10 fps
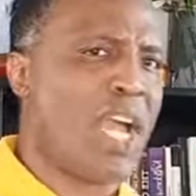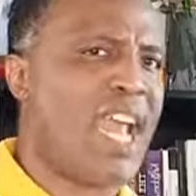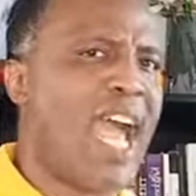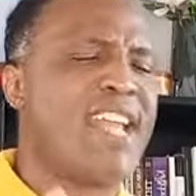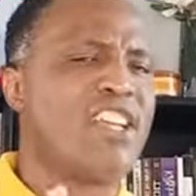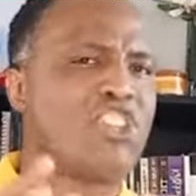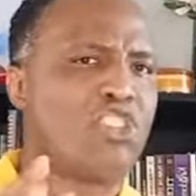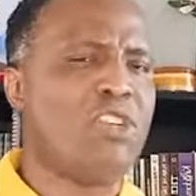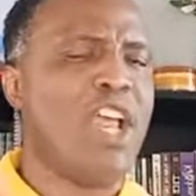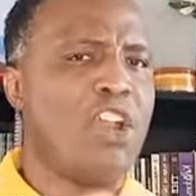And I
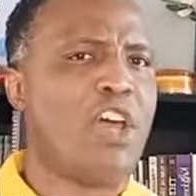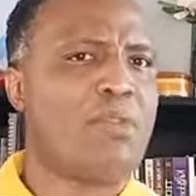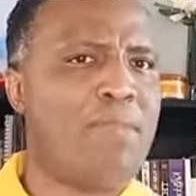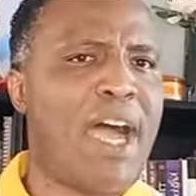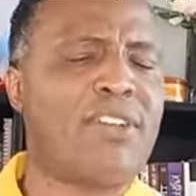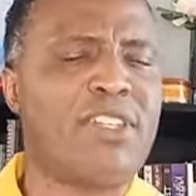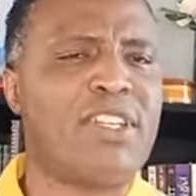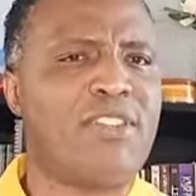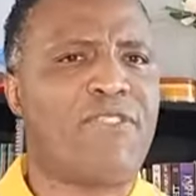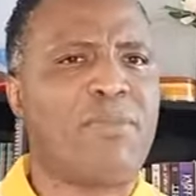understood a lot about
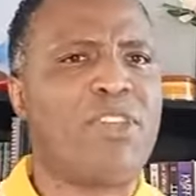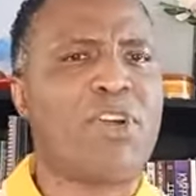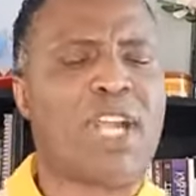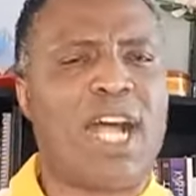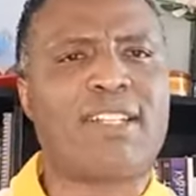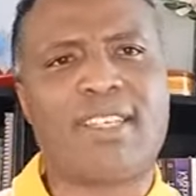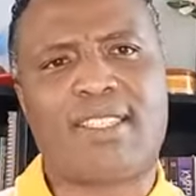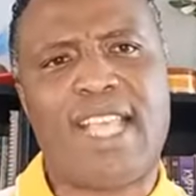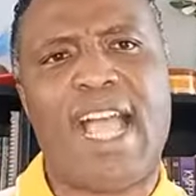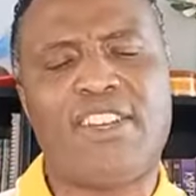it from the occultic
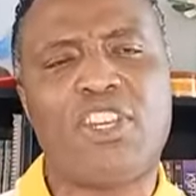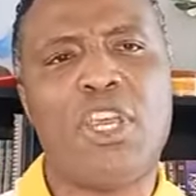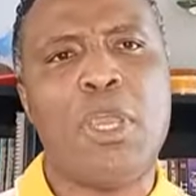stand.